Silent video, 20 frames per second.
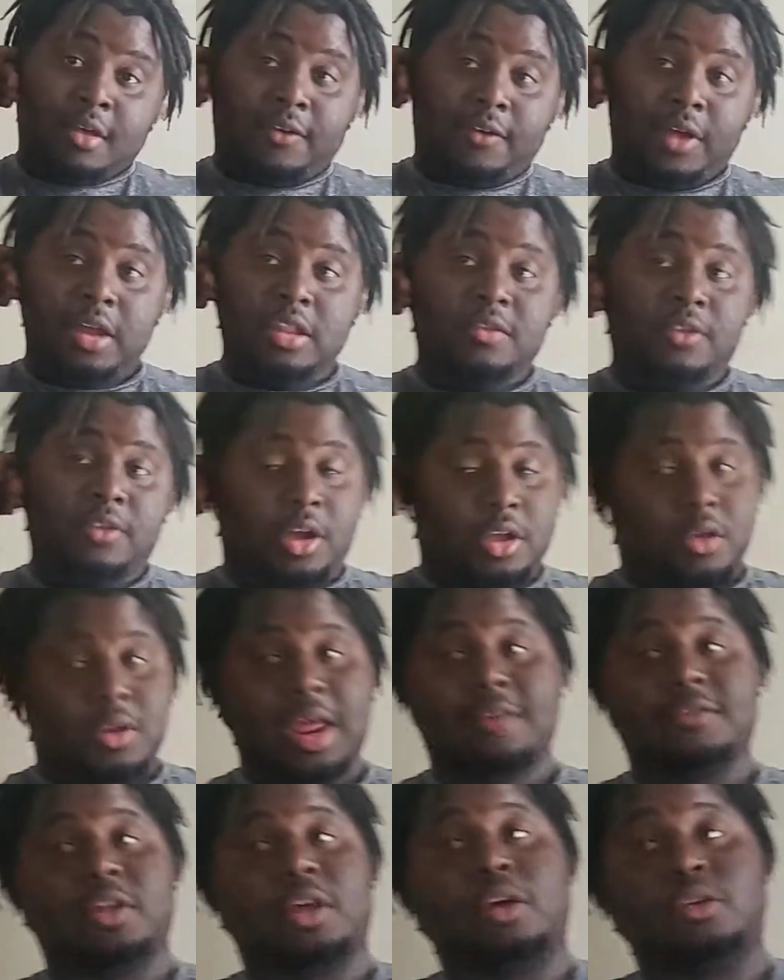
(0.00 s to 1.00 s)
First of all, you
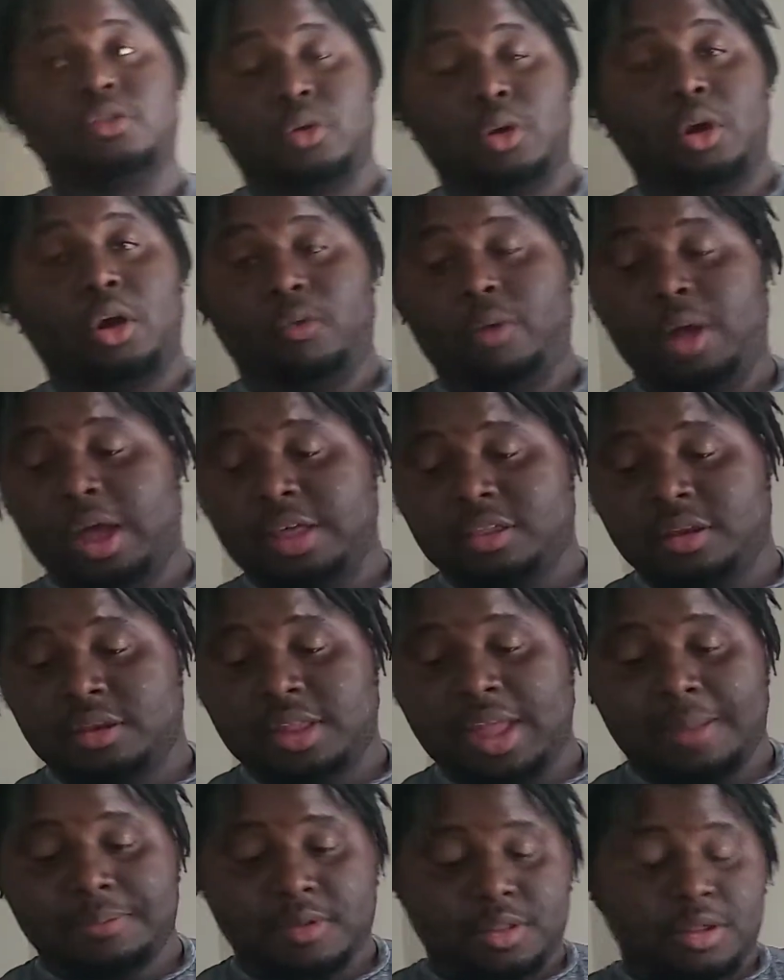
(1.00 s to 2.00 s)
have to go through the whole roster,
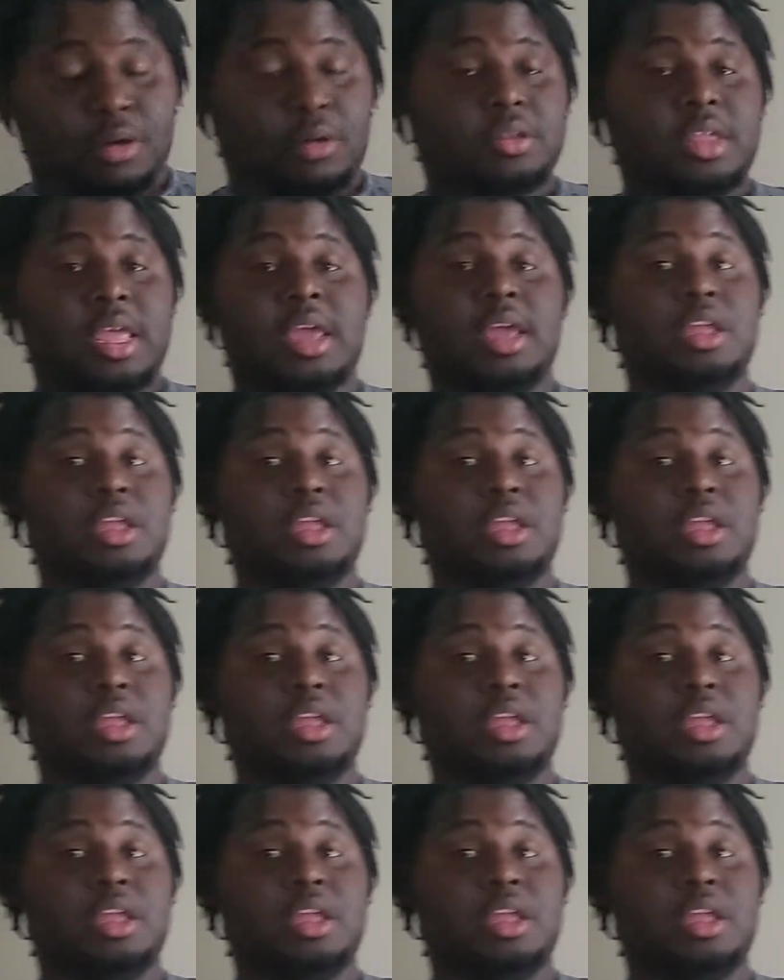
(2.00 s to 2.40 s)
stop this whole thing,